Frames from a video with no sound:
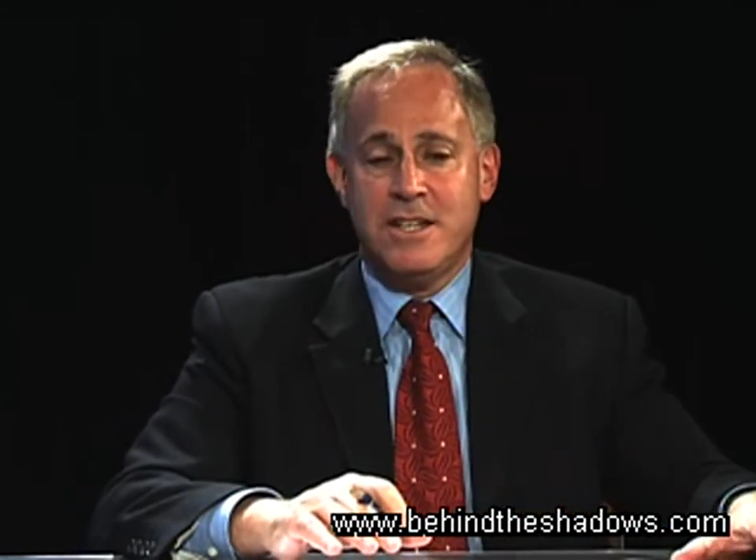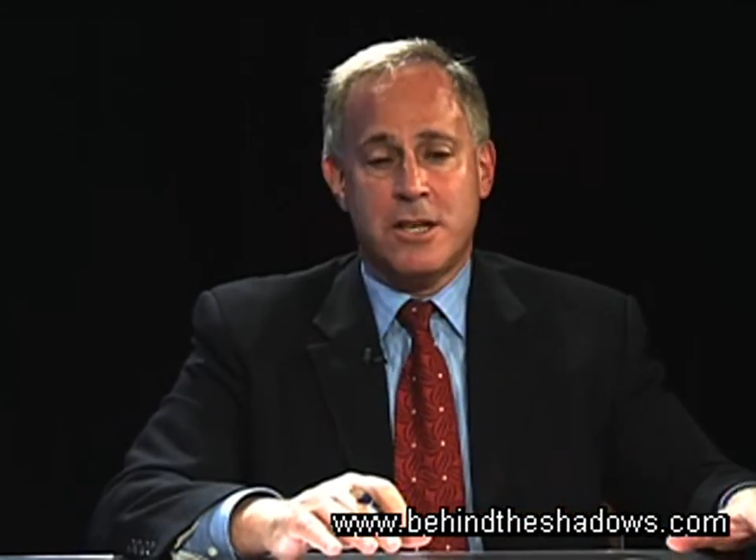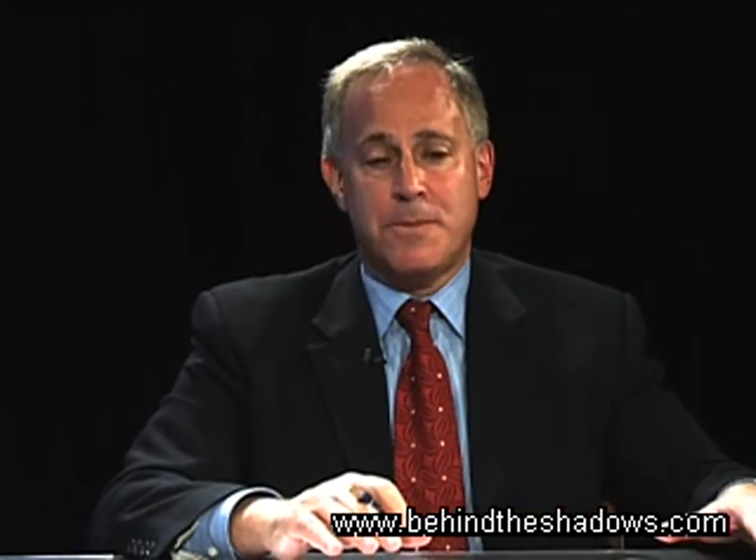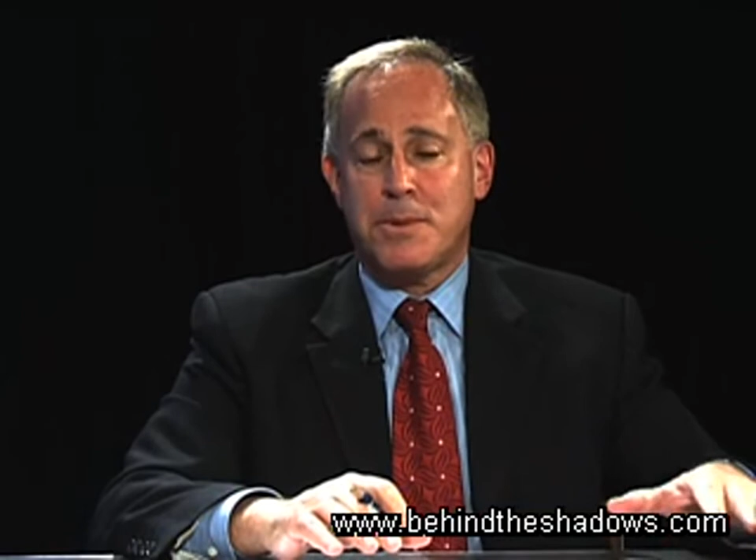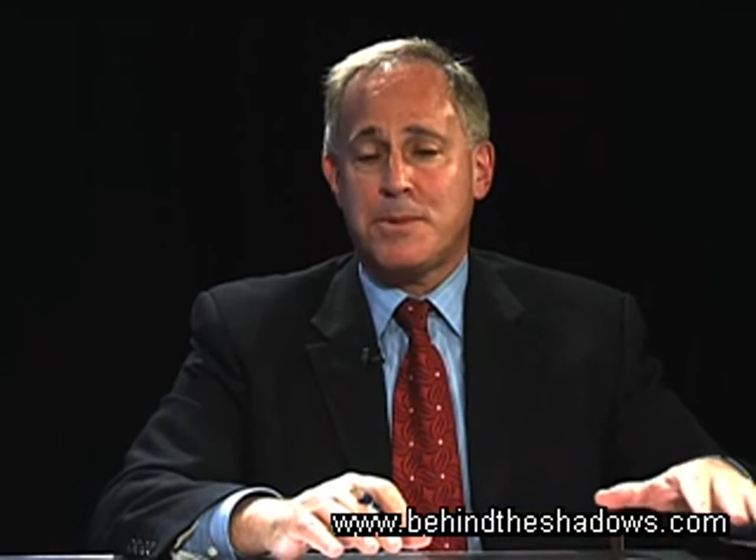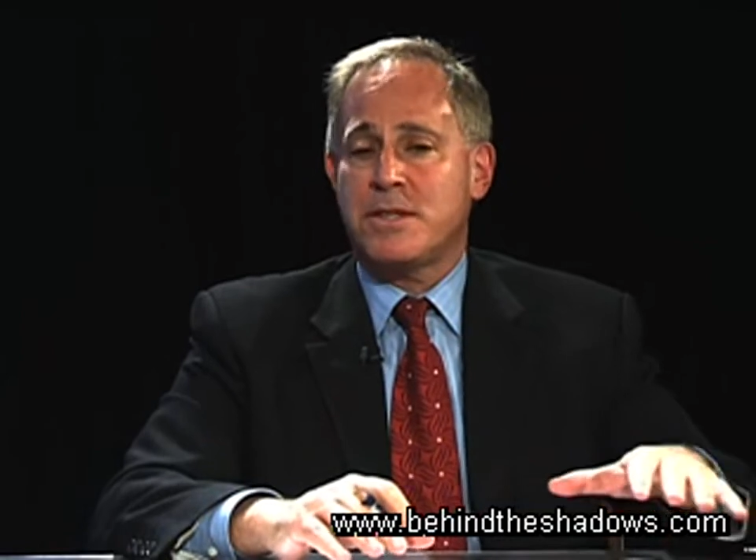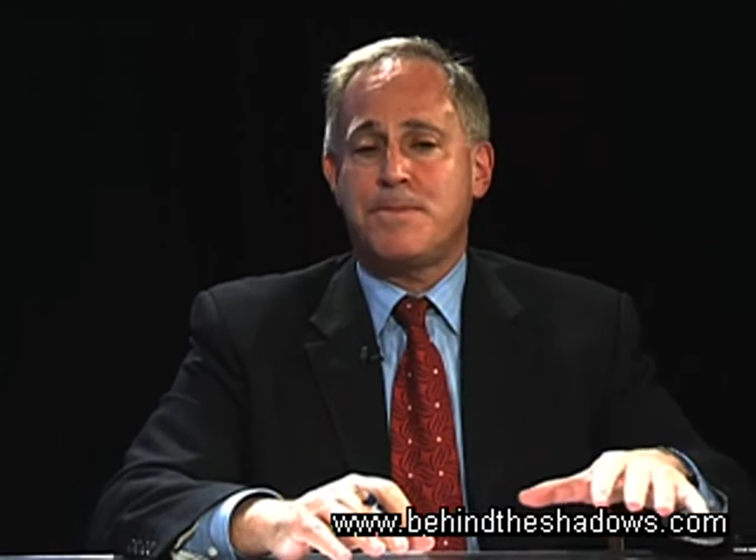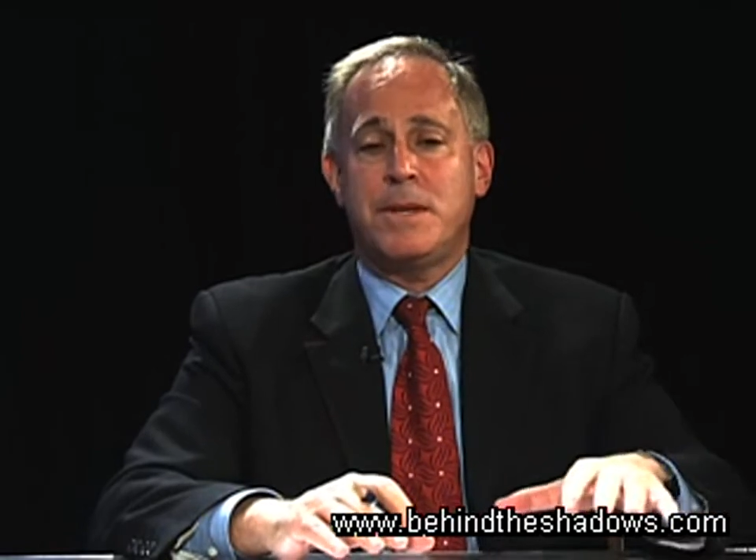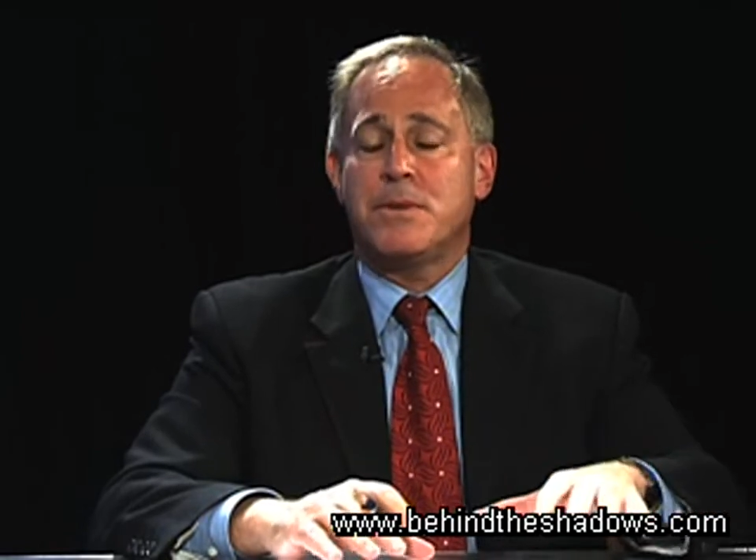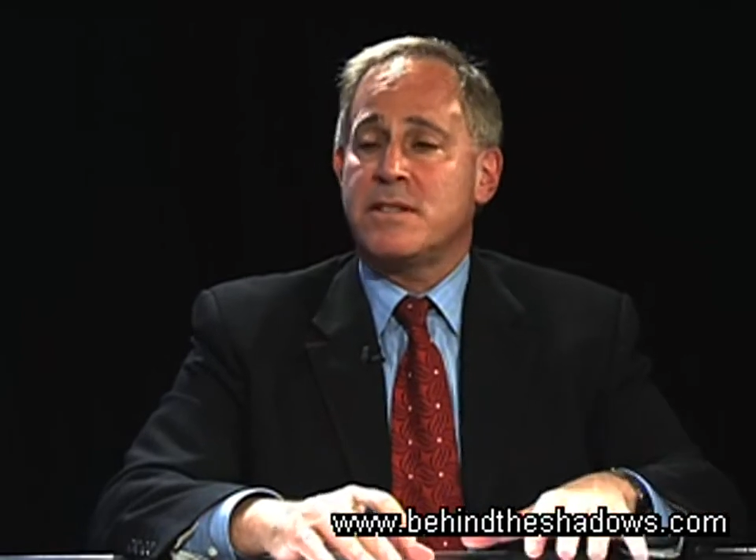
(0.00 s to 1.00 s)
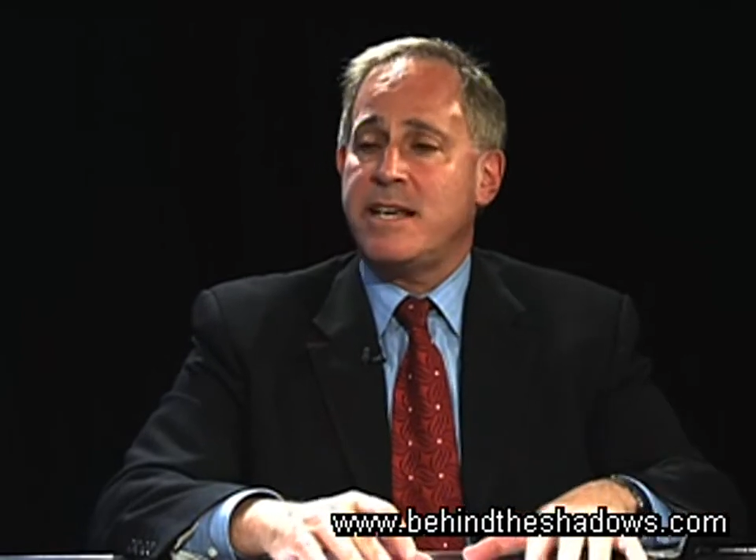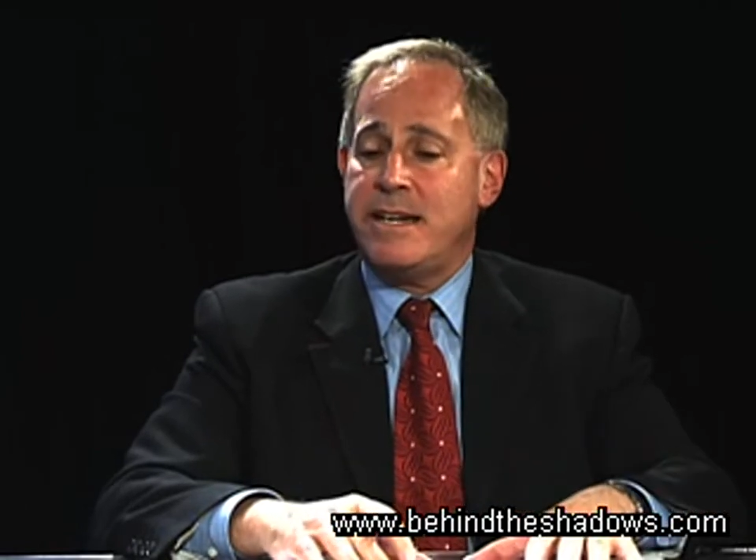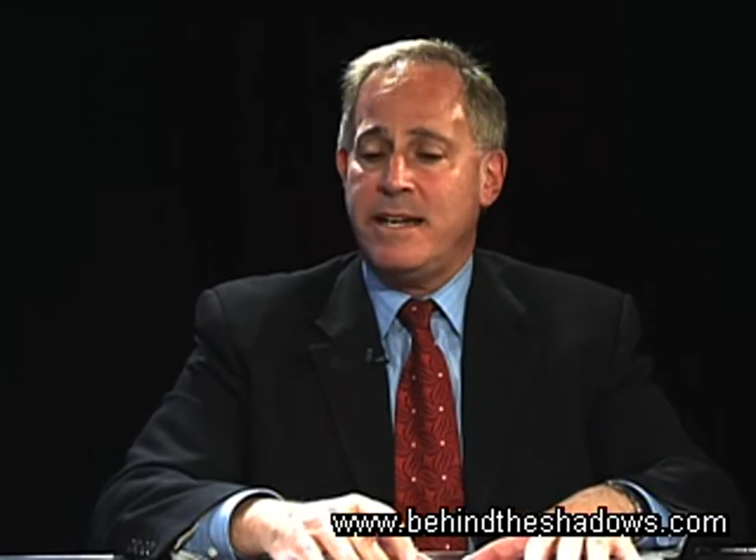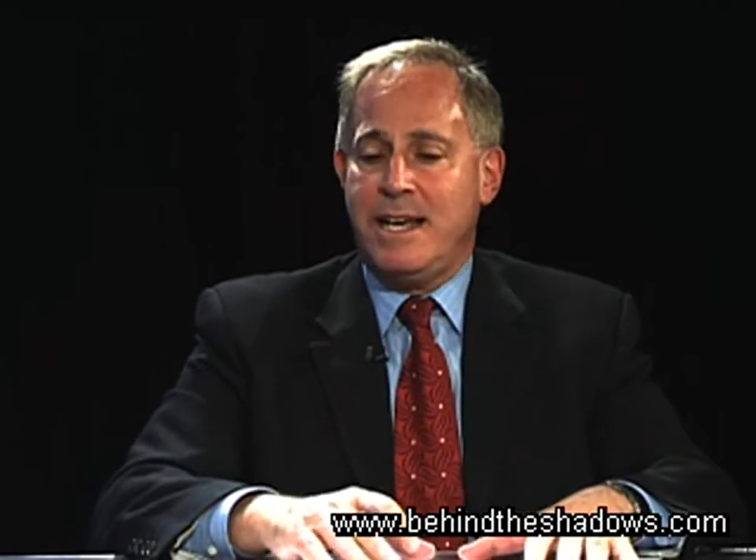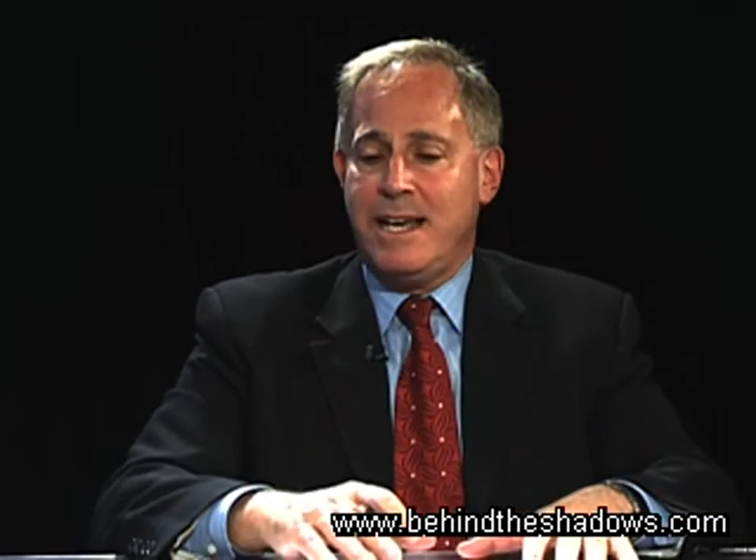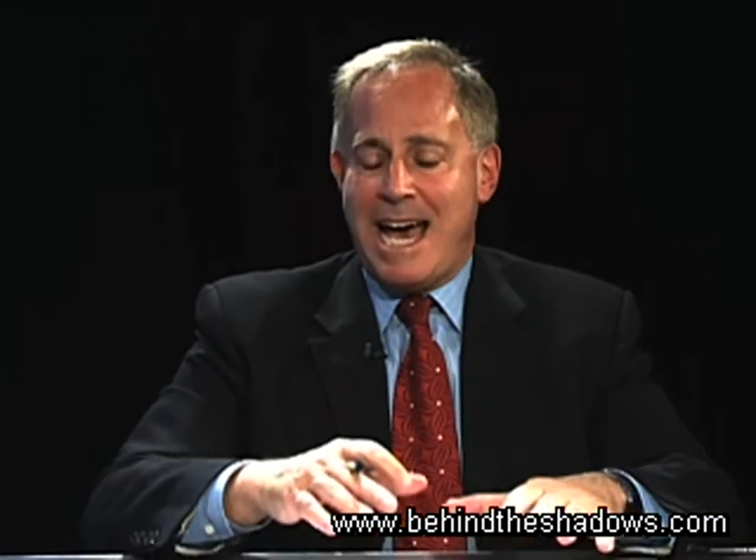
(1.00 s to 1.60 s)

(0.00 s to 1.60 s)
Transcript: Some people said,